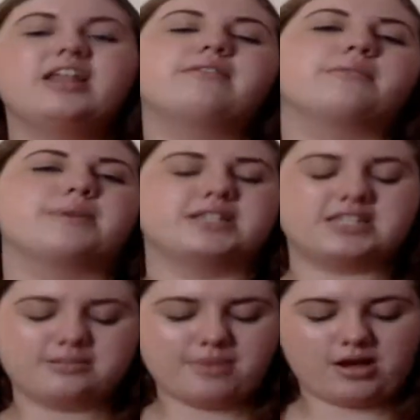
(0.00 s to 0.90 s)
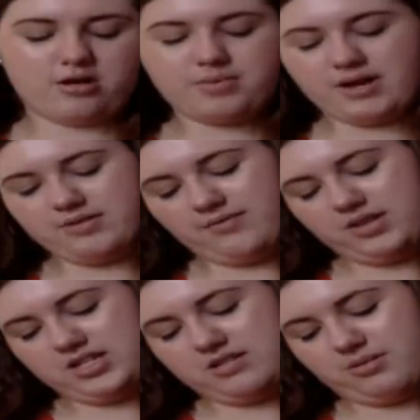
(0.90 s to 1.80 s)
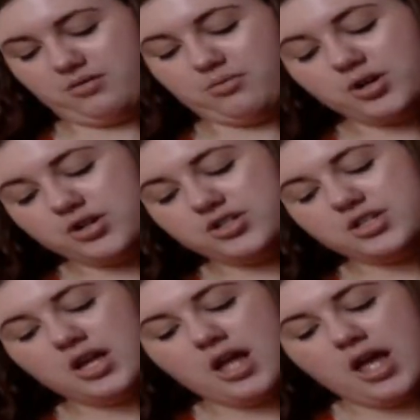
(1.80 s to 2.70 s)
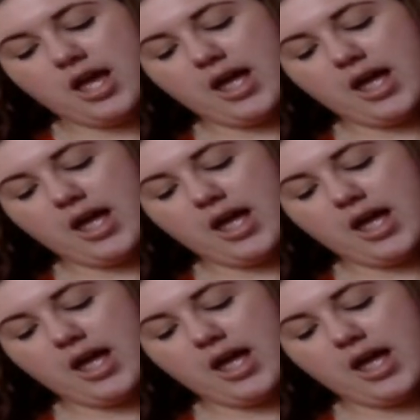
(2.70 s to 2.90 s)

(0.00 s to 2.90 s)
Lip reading: it doesn't have the best smell, but I've definitely smelled worse.